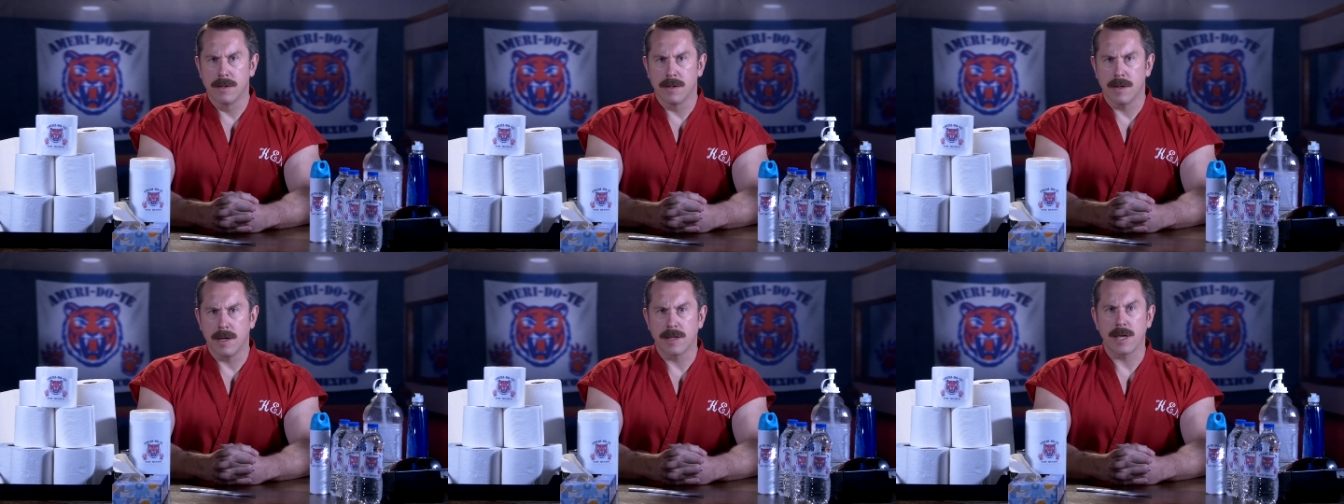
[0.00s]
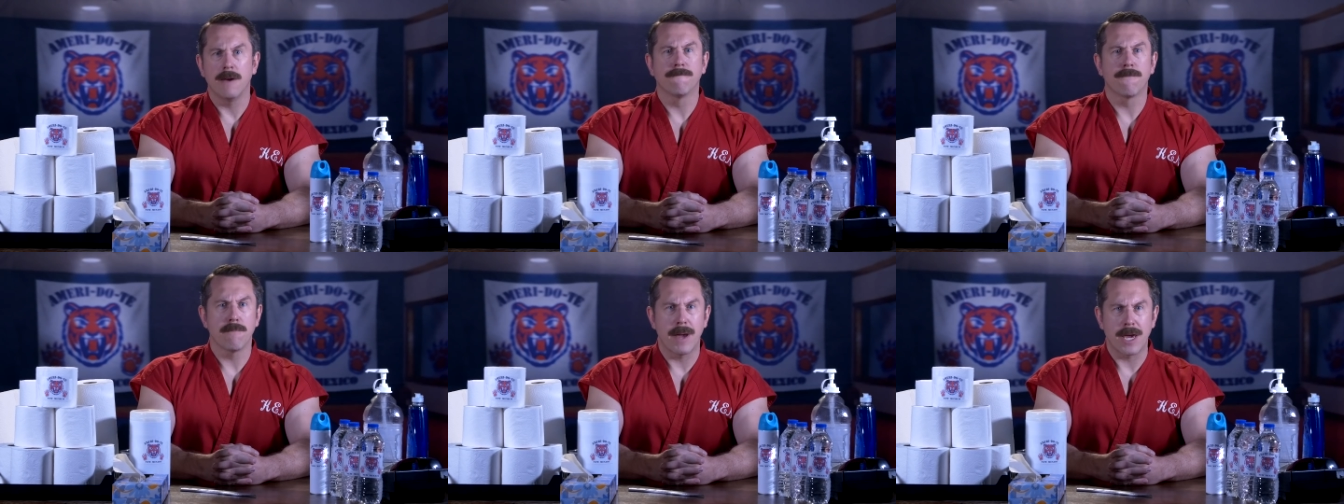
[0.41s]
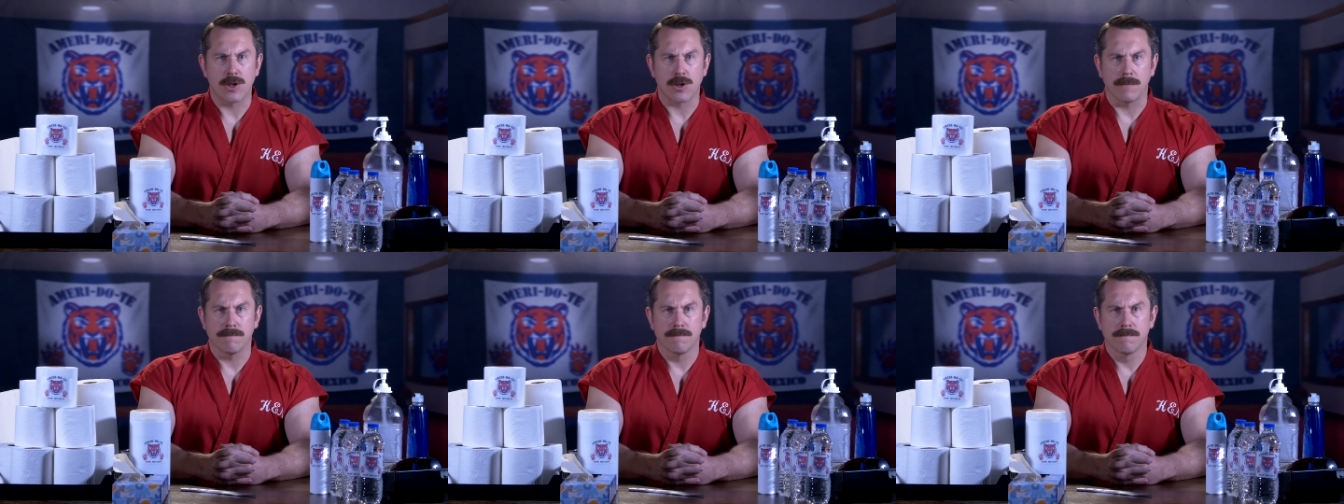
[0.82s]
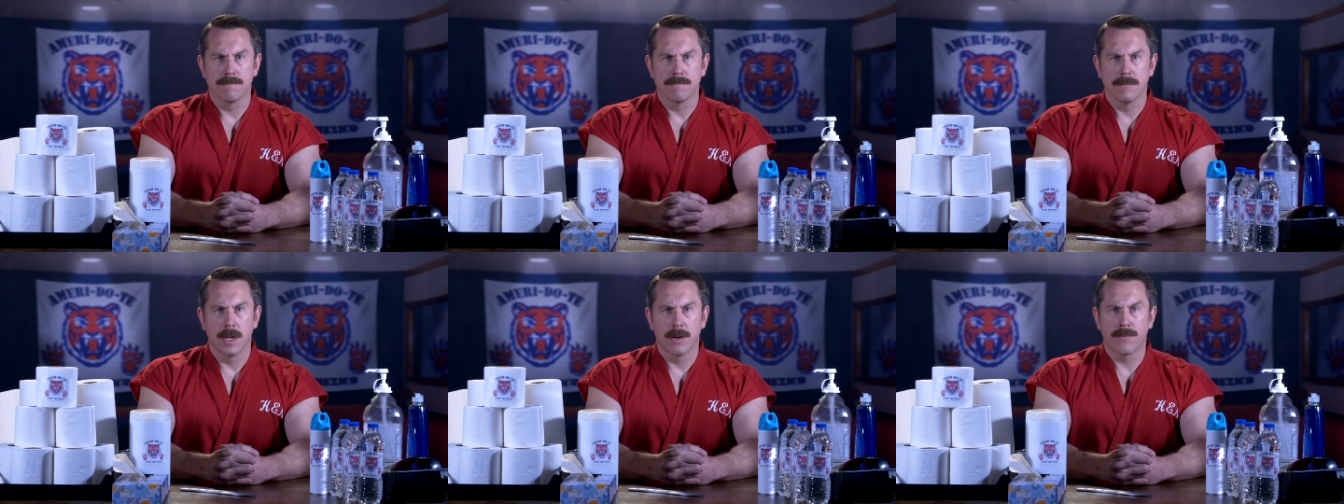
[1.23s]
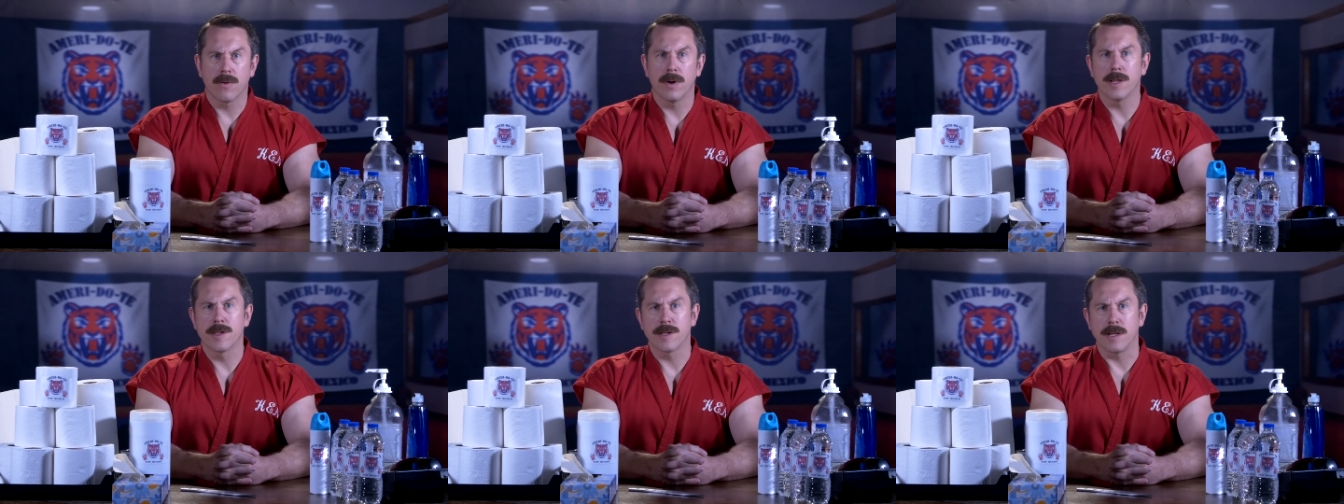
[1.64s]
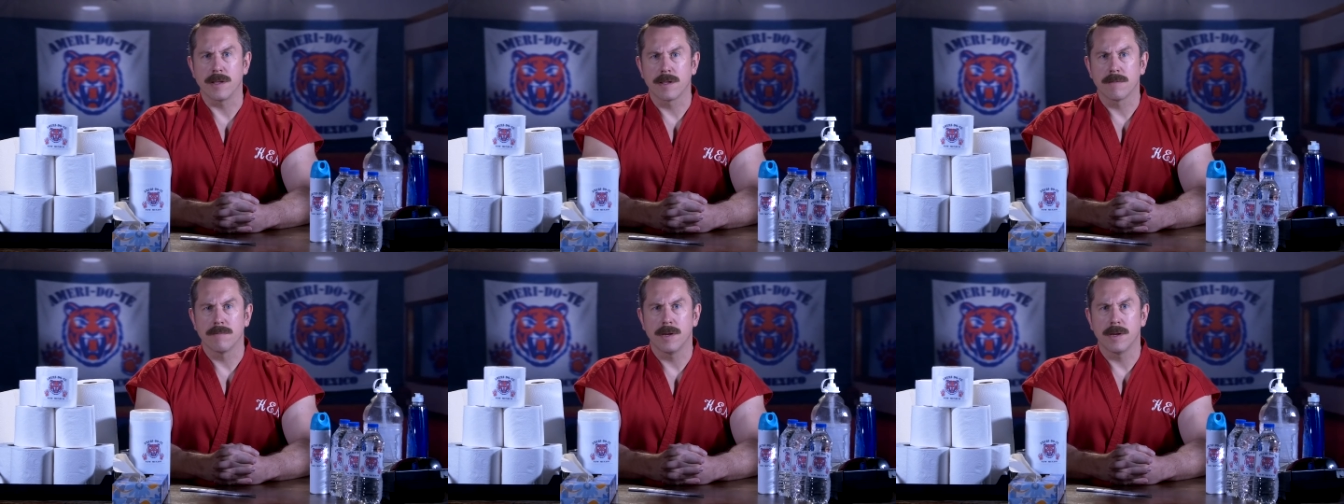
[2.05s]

is information. For instance,